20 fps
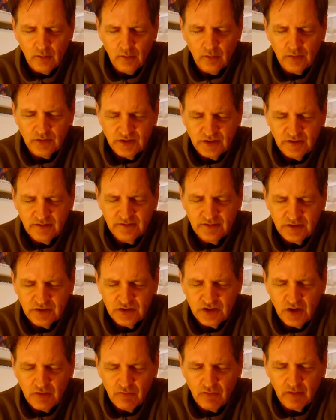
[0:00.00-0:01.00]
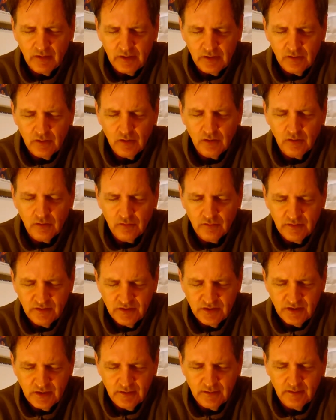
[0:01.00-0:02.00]
or just a generally good
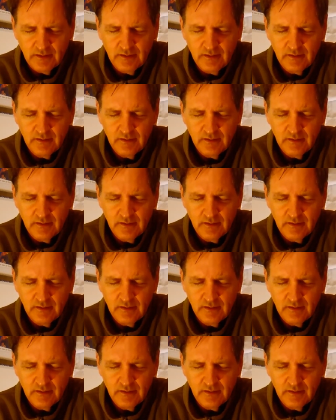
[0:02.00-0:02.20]
Christian